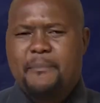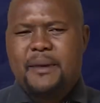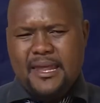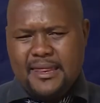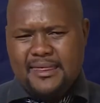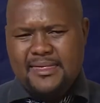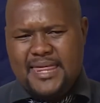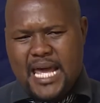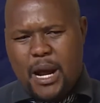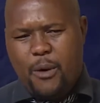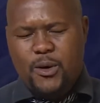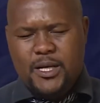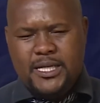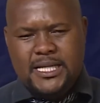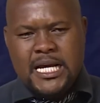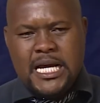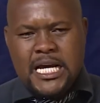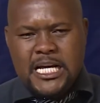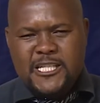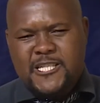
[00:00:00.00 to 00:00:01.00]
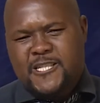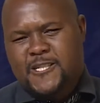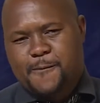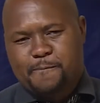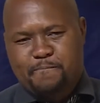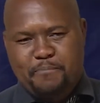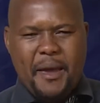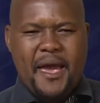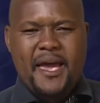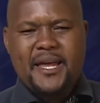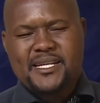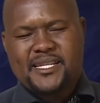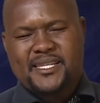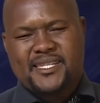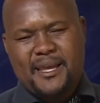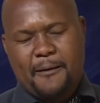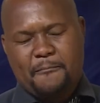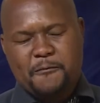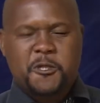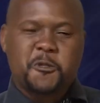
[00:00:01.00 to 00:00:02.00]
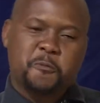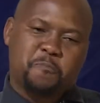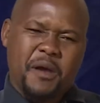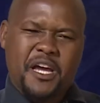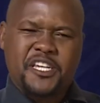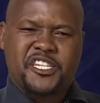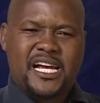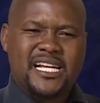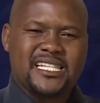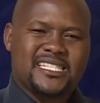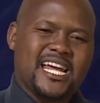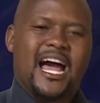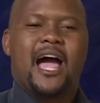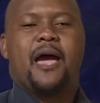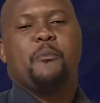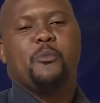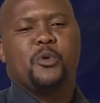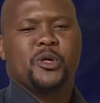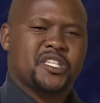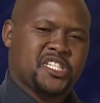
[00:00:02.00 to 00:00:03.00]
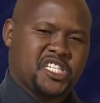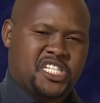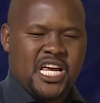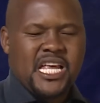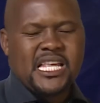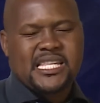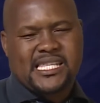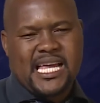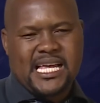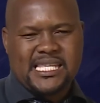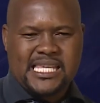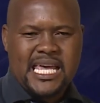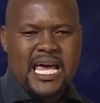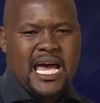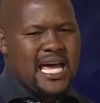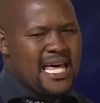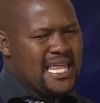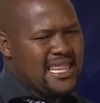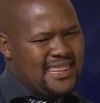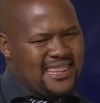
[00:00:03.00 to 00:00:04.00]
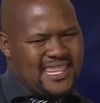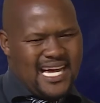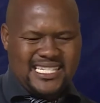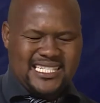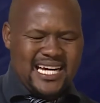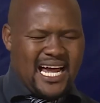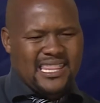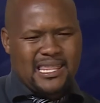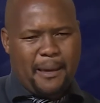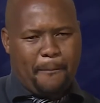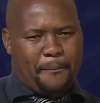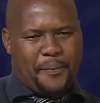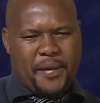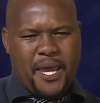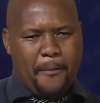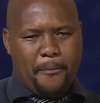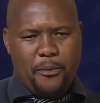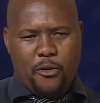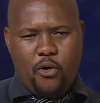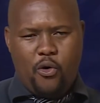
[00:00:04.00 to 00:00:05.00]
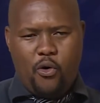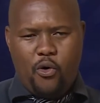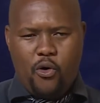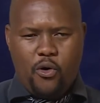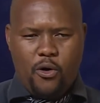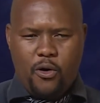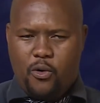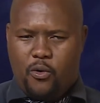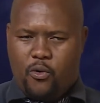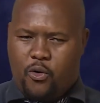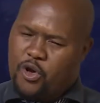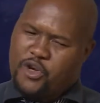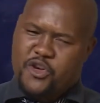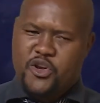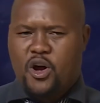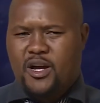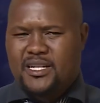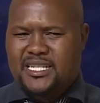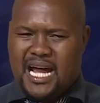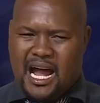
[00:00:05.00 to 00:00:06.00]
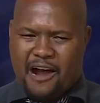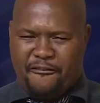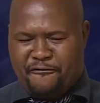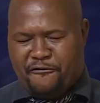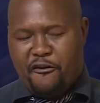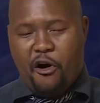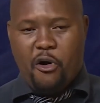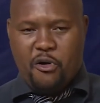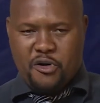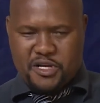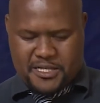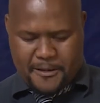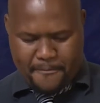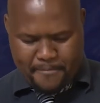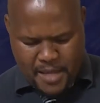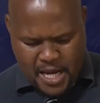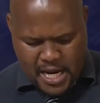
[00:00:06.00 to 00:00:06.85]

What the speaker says: I mean, they would spend some special time with Jesus that other people could not afford.